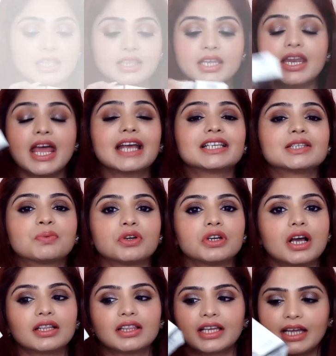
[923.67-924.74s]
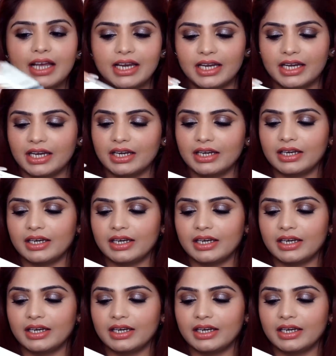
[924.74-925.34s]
The next product that I